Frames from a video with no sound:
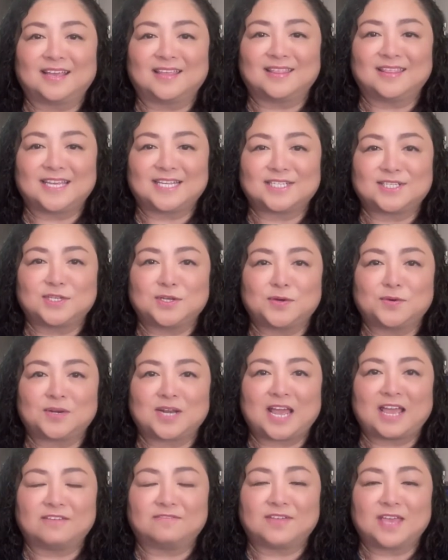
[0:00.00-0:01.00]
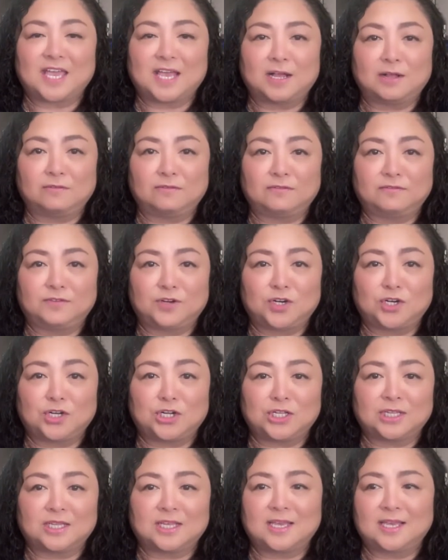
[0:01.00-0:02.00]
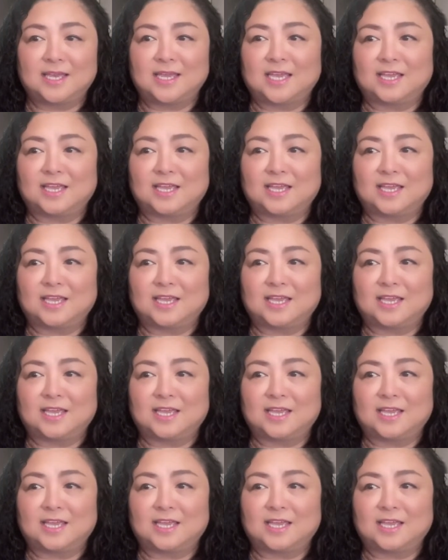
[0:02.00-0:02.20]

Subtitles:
this go live helpful,